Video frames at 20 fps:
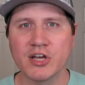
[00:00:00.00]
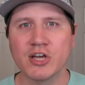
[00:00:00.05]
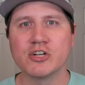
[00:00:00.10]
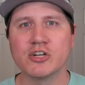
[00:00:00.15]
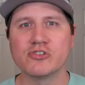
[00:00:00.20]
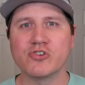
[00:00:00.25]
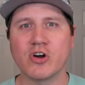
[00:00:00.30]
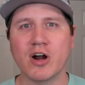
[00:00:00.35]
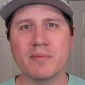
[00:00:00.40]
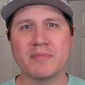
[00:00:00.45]

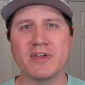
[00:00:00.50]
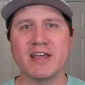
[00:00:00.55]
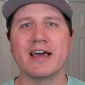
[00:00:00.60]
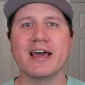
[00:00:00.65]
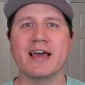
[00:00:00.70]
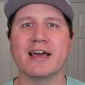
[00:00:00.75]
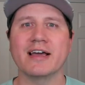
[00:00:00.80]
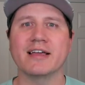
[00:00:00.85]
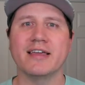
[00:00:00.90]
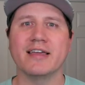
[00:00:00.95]
Drop me a
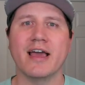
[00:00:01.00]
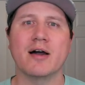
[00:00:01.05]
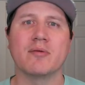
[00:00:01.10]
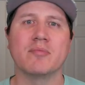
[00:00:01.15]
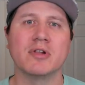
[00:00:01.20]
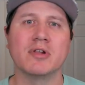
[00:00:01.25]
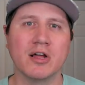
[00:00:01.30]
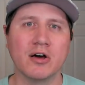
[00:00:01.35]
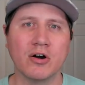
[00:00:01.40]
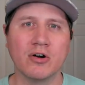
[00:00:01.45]
heck yeah
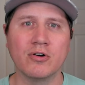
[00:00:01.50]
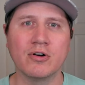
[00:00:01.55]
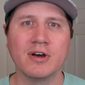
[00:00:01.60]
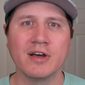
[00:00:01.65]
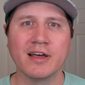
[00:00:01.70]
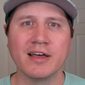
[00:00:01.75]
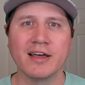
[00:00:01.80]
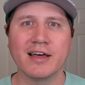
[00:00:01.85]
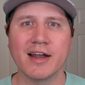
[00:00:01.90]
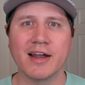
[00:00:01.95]
below,
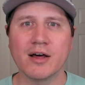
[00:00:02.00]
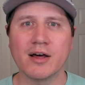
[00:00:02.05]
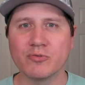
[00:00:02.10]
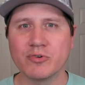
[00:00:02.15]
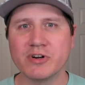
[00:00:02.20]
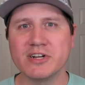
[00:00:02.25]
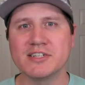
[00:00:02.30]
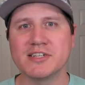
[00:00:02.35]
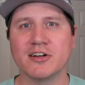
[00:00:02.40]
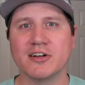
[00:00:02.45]
and I'll
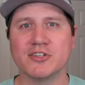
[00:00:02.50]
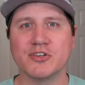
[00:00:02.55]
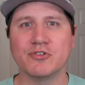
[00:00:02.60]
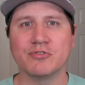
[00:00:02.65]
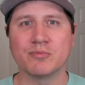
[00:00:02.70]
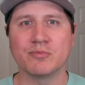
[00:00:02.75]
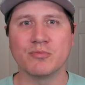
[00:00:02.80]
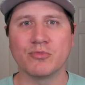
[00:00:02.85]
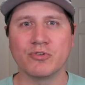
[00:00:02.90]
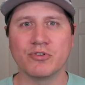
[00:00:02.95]
reach out to you with
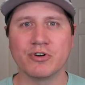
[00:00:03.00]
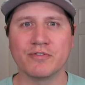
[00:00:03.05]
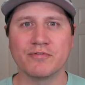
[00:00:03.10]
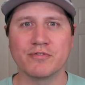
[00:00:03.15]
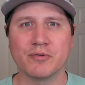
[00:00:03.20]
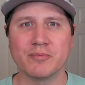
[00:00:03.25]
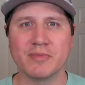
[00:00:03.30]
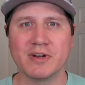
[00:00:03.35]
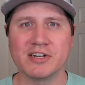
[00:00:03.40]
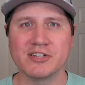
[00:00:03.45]
more
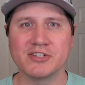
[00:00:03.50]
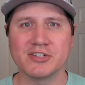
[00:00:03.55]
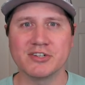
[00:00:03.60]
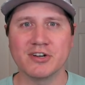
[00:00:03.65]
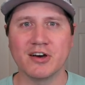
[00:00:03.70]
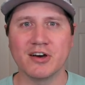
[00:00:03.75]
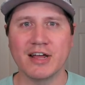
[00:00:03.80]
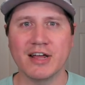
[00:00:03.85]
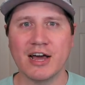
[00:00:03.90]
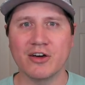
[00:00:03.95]
information on
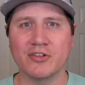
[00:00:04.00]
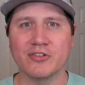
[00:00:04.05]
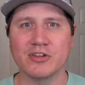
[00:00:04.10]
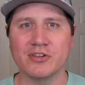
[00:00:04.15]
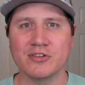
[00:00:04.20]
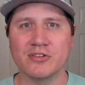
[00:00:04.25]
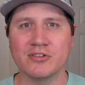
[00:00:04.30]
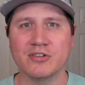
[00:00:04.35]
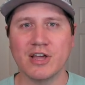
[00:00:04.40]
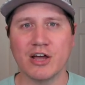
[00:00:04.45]

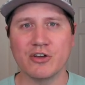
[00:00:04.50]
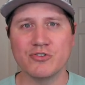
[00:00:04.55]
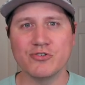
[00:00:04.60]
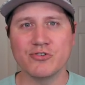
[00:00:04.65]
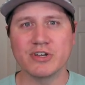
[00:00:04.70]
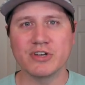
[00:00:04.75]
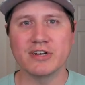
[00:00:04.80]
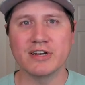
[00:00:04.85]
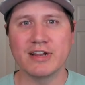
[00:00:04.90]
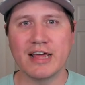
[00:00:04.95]
how you
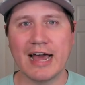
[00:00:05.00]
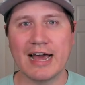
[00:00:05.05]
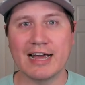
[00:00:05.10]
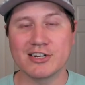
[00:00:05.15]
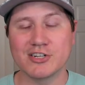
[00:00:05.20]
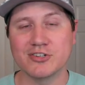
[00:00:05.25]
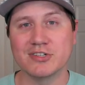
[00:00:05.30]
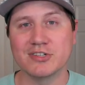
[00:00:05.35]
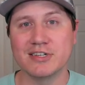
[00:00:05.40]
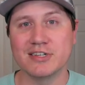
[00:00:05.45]
can
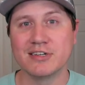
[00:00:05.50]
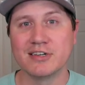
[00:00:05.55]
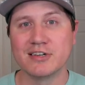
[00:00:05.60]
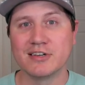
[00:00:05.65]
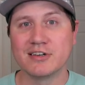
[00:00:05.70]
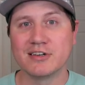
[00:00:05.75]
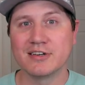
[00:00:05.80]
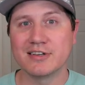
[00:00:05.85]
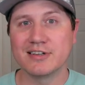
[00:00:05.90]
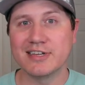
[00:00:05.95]
actually
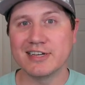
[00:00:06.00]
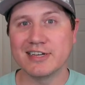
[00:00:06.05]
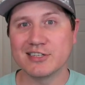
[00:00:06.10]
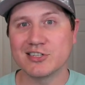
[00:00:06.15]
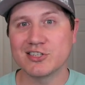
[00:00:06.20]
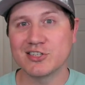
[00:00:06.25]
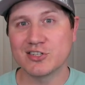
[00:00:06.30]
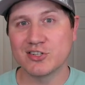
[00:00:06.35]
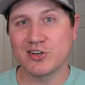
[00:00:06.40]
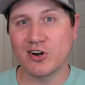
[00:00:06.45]
get
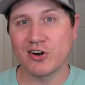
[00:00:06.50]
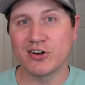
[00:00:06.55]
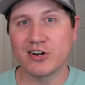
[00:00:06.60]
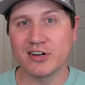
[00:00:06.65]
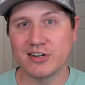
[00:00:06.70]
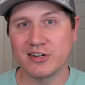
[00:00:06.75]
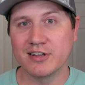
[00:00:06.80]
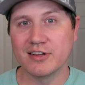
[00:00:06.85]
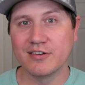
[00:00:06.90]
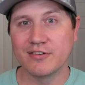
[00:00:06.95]

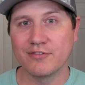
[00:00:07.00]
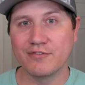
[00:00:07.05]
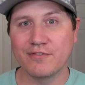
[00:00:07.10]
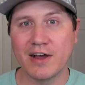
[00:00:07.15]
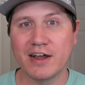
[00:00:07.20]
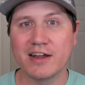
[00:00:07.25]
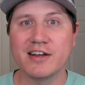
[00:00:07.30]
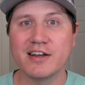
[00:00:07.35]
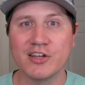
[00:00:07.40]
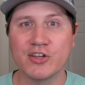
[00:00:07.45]
started
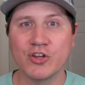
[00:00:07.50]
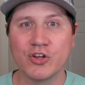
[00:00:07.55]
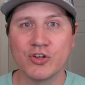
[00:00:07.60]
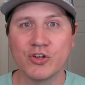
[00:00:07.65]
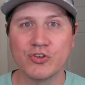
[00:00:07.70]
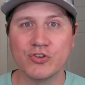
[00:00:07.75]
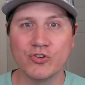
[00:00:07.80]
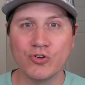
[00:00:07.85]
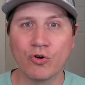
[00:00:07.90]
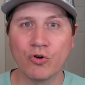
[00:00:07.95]
finding
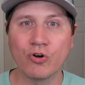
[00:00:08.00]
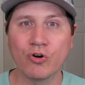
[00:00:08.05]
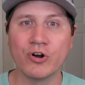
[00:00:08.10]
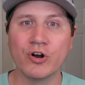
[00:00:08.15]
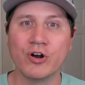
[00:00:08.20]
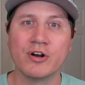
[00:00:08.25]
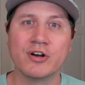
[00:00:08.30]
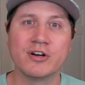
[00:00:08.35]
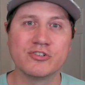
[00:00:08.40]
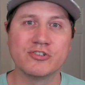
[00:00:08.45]

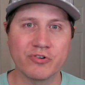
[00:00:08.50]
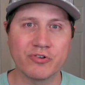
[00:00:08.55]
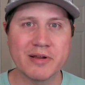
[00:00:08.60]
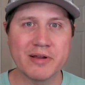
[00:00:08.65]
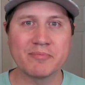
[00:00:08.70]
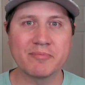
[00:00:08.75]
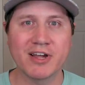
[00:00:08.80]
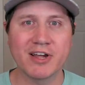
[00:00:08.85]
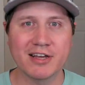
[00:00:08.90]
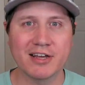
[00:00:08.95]
your
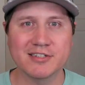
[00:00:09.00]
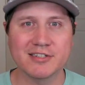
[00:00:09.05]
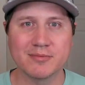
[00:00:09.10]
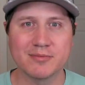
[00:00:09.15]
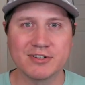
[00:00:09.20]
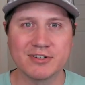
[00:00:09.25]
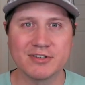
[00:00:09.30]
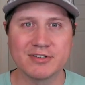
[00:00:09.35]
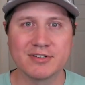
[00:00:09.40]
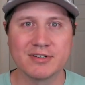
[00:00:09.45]
dream
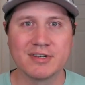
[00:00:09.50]
customers.